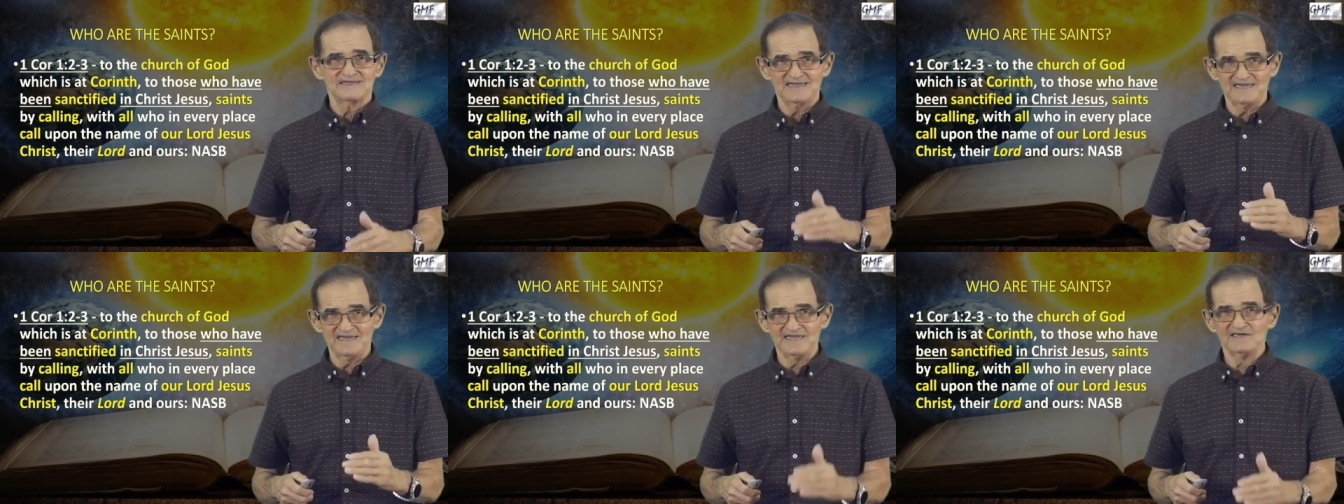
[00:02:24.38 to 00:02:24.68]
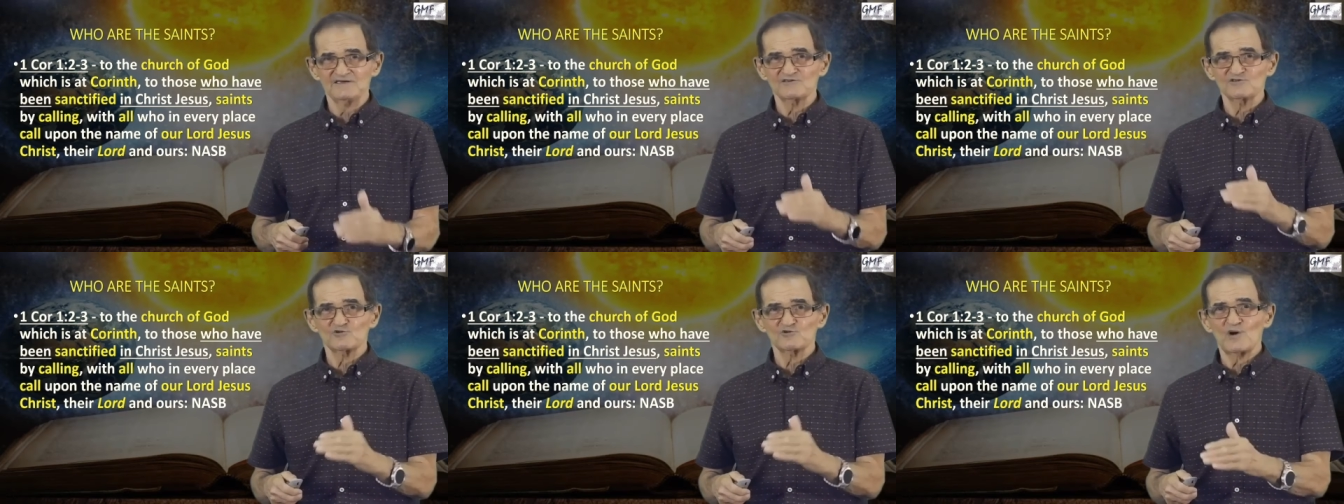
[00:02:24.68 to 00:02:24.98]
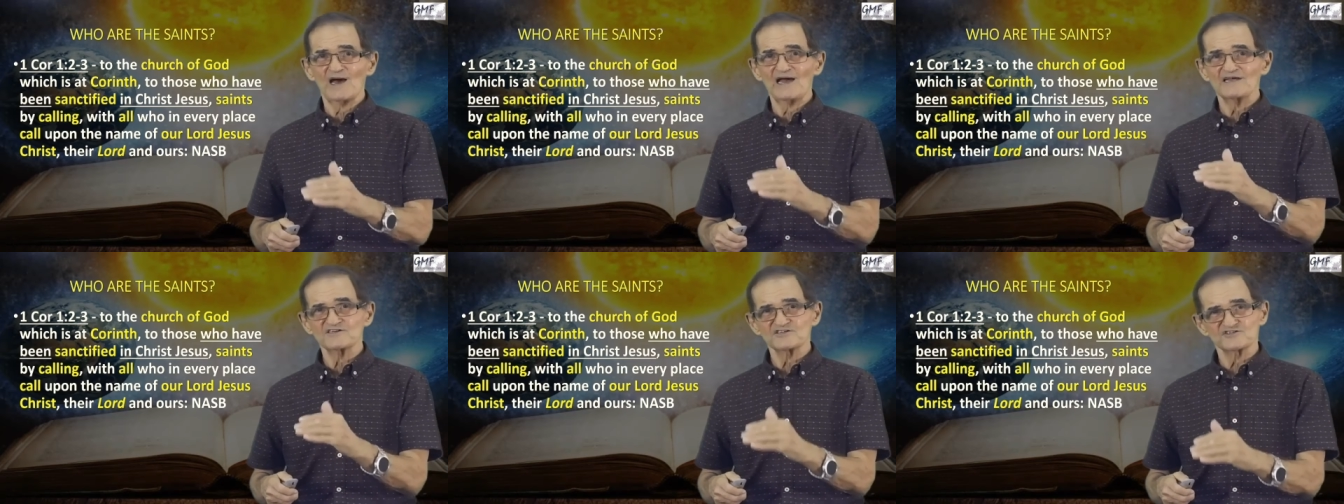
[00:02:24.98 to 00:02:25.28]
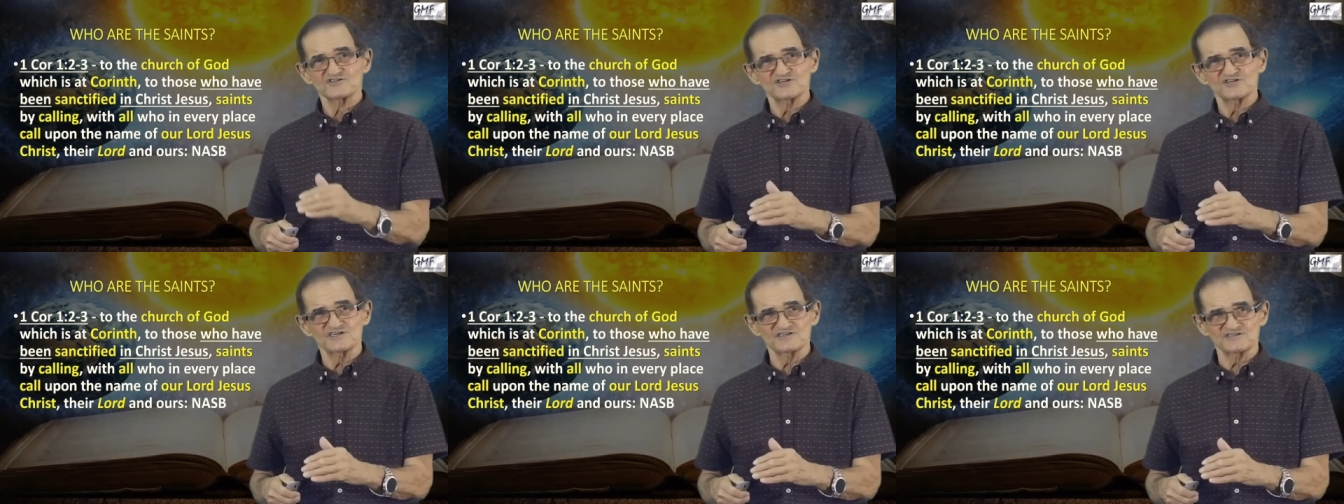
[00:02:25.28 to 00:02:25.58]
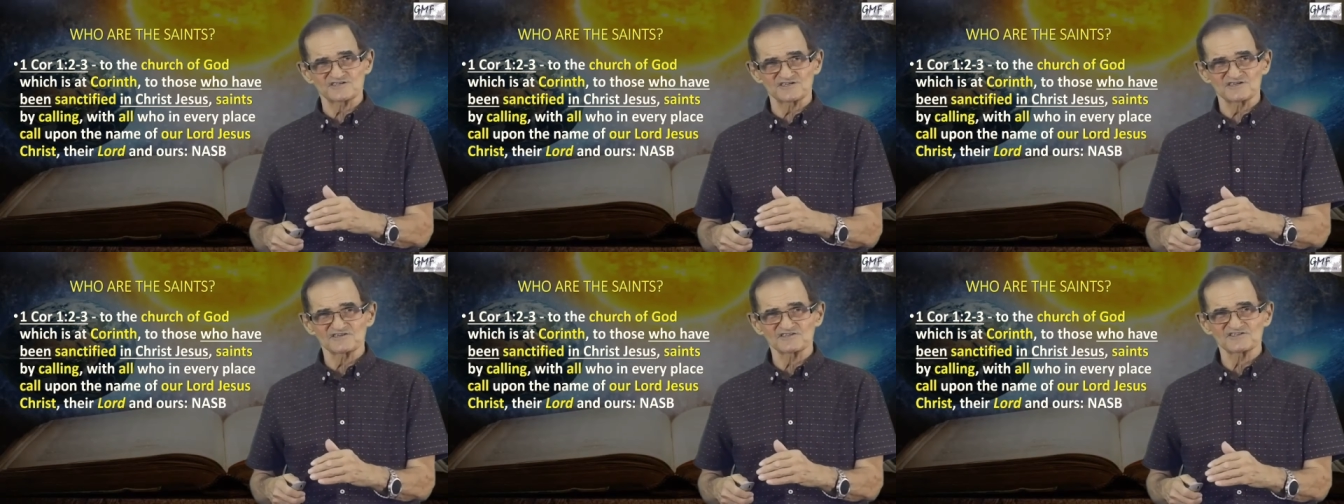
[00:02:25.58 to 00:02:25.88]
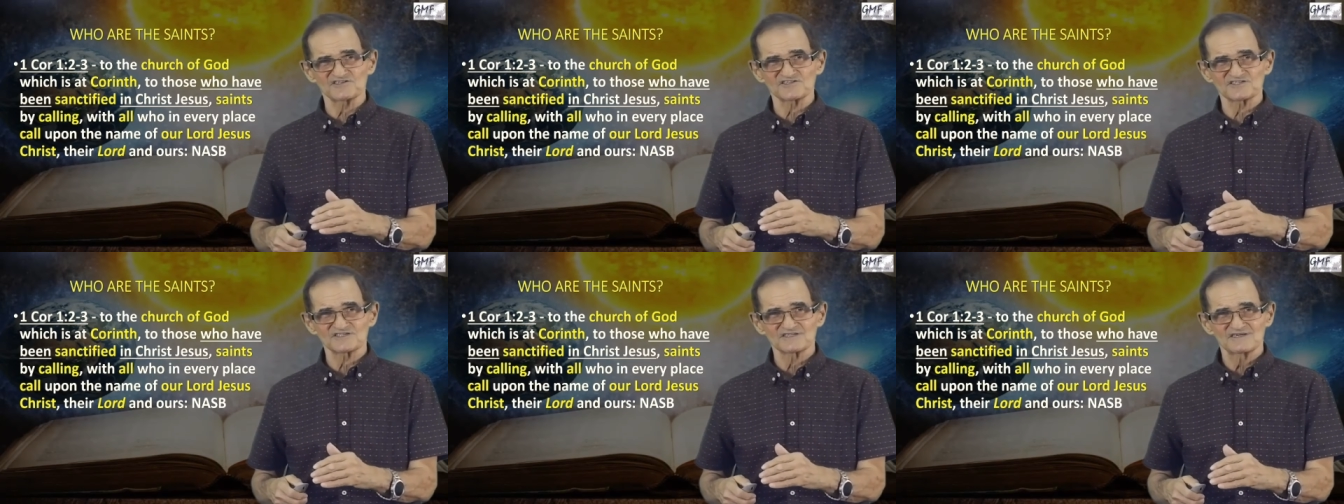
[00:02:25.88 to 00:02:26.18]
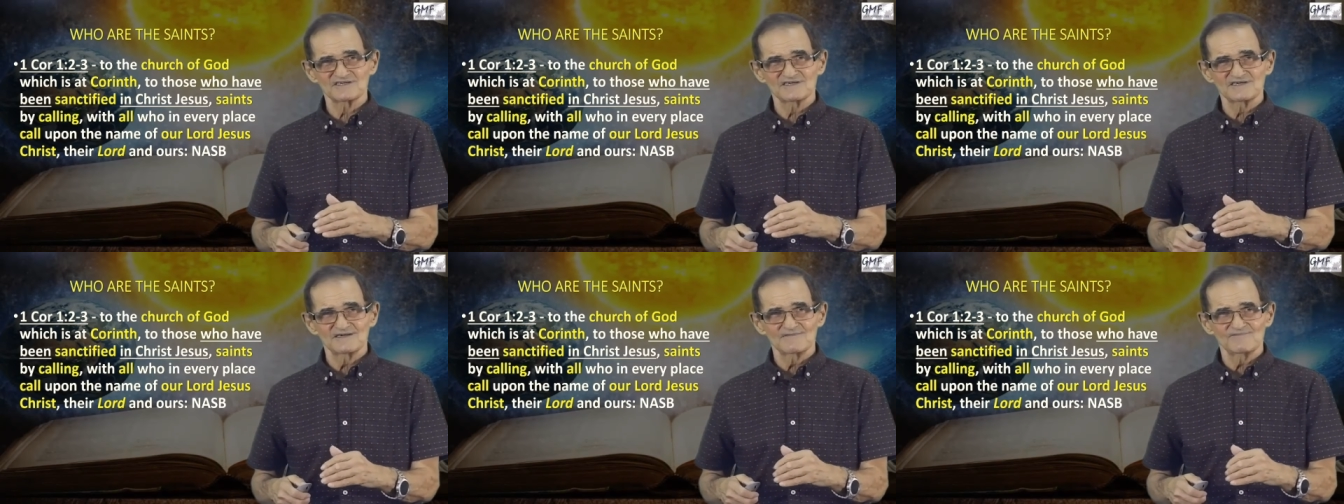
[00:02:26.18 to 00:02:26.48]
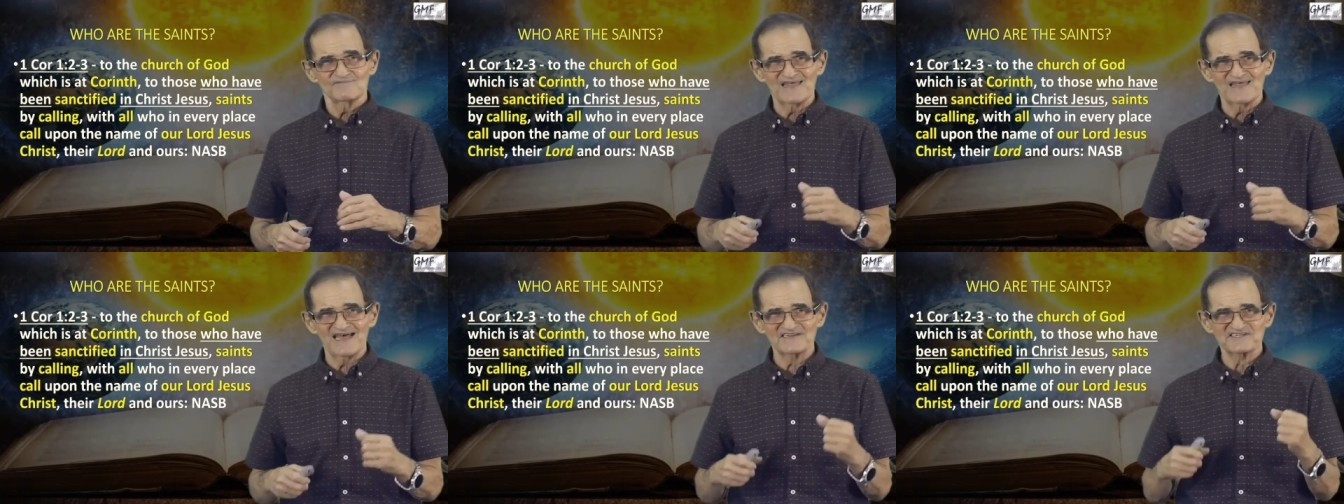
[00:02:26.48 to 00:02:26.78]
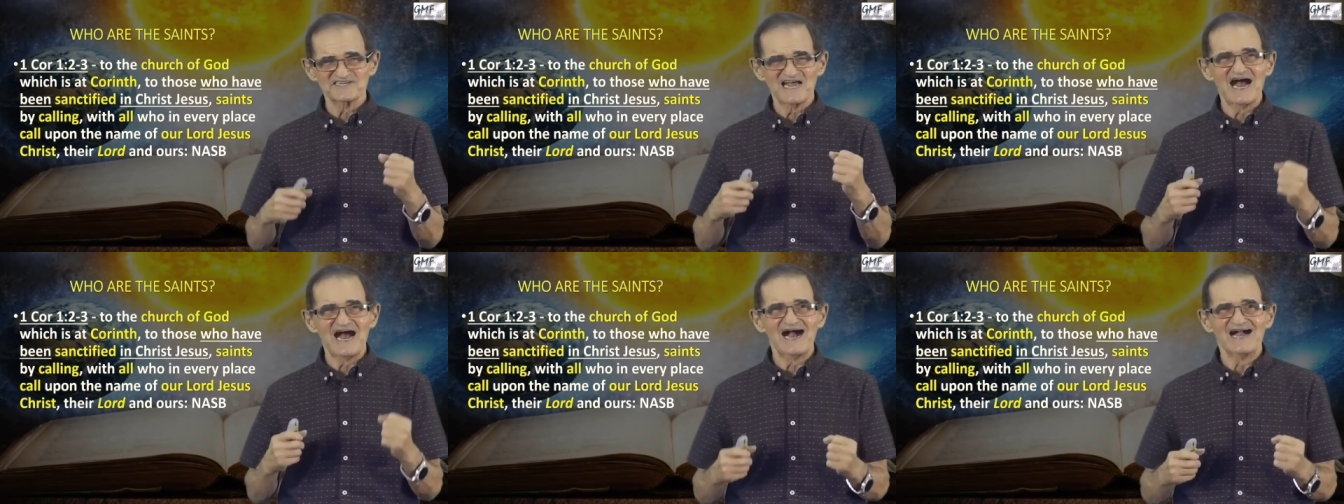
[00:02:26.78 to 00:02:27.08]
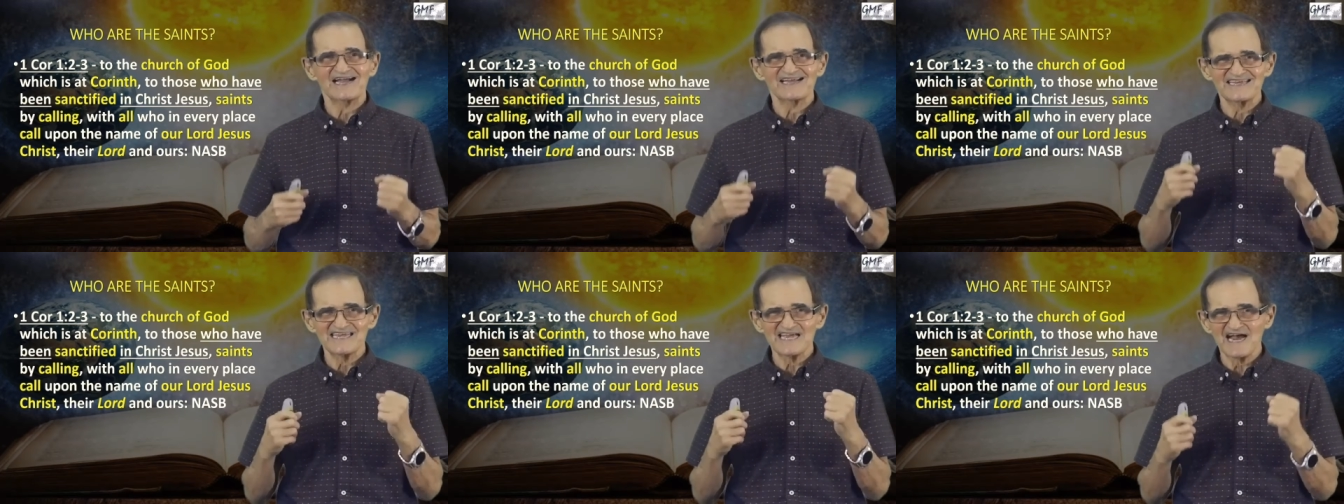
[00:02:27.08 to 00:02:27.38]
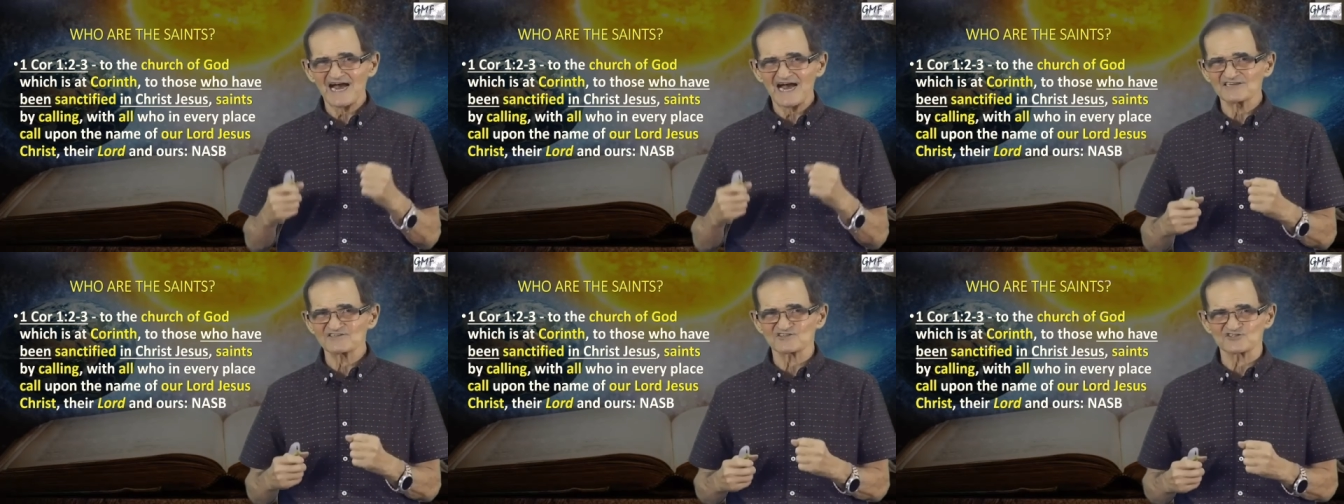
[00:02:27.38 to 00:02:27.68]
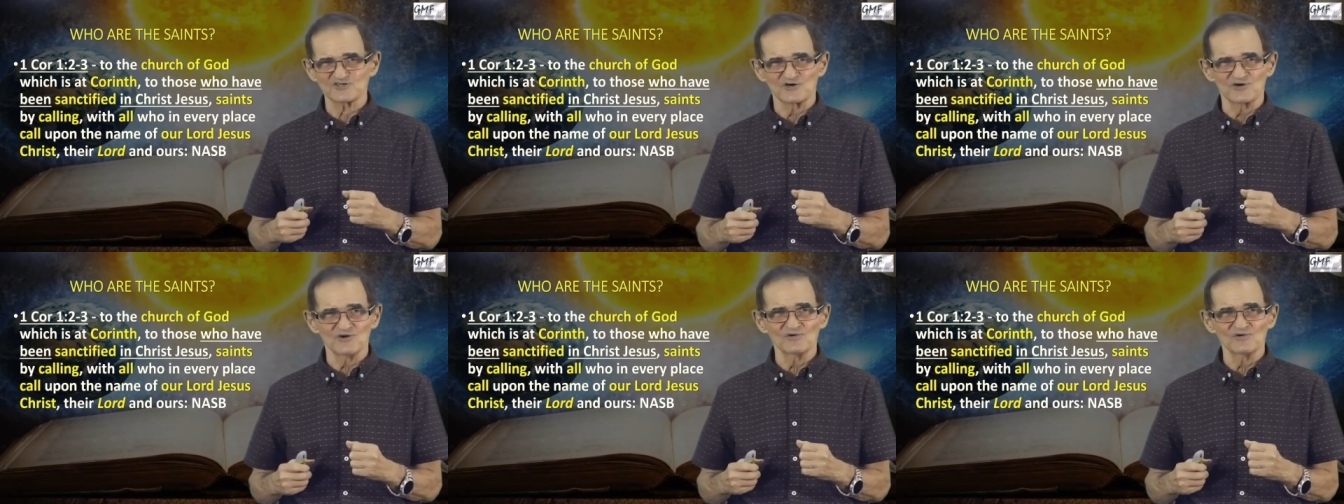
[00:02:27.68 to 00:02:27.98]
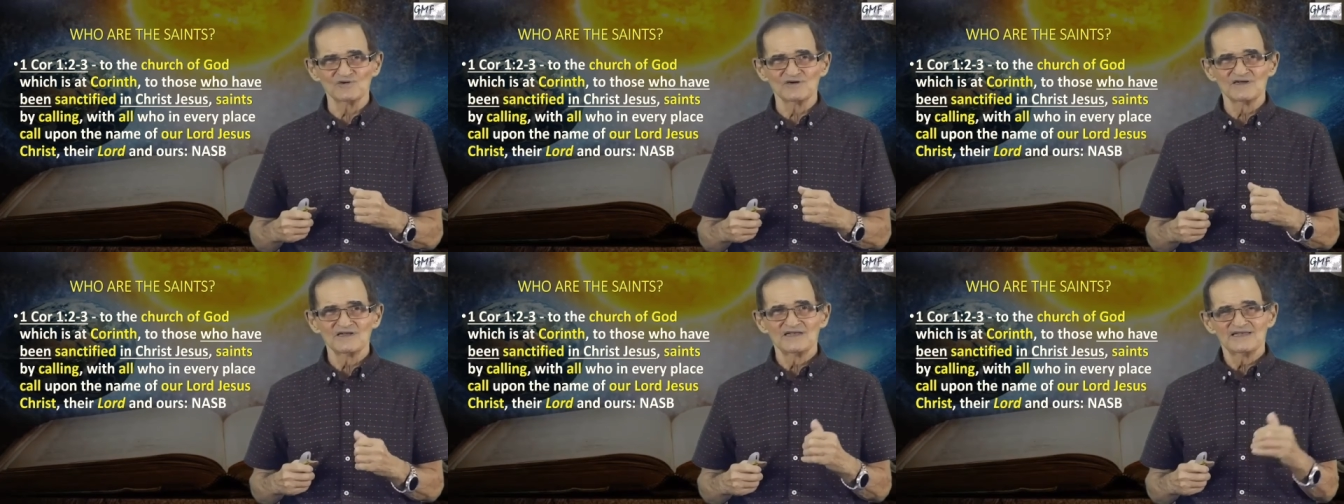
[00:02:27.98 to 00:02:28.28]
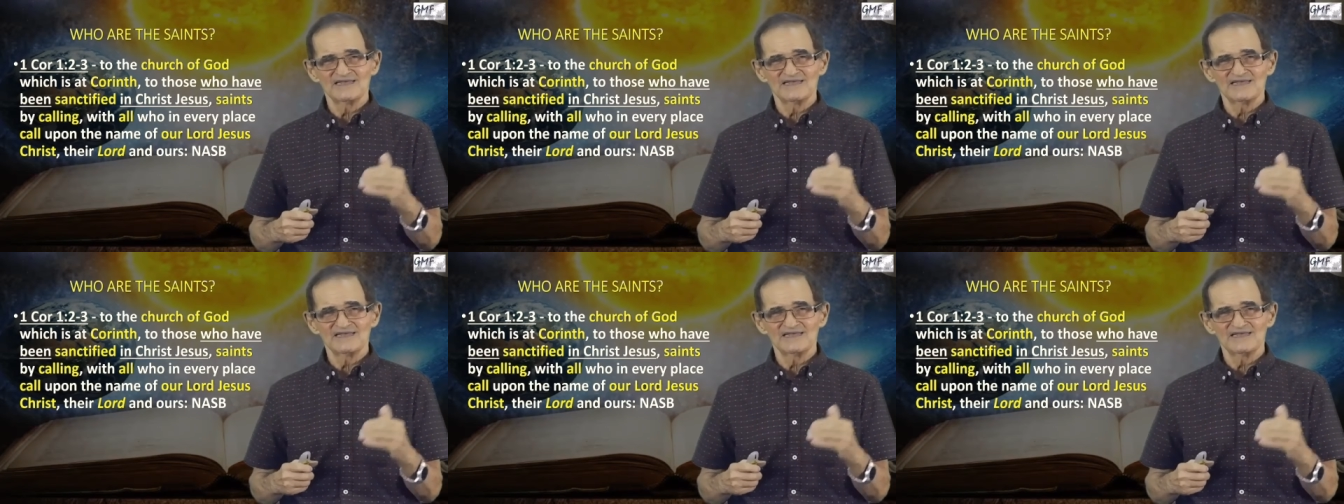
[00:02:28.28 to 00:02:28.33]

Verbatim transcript: in Christ Jesus. That's hagiazo.